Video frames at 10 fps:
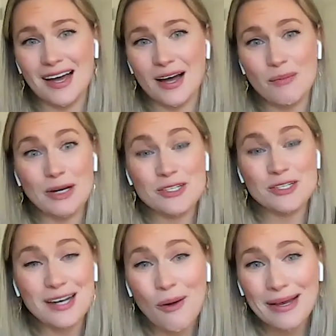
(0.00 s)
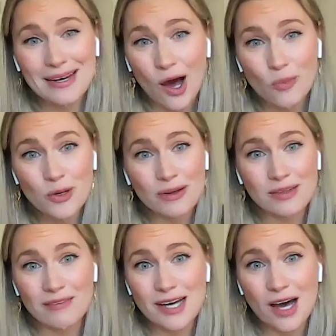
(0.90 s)
understand how I can help you. I'd
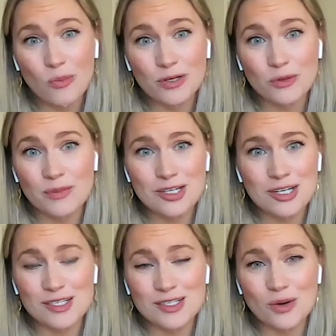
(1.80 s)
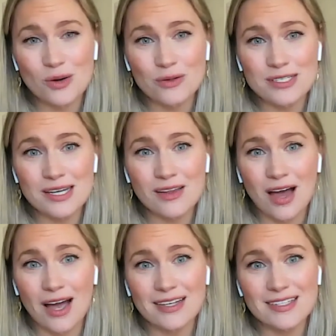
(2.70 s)
love to help in your mission. It's so closely
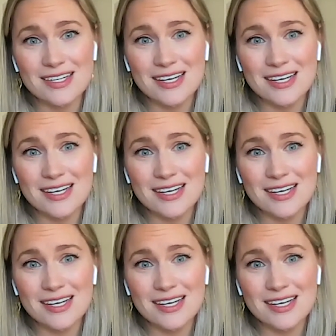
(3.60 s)
aligned.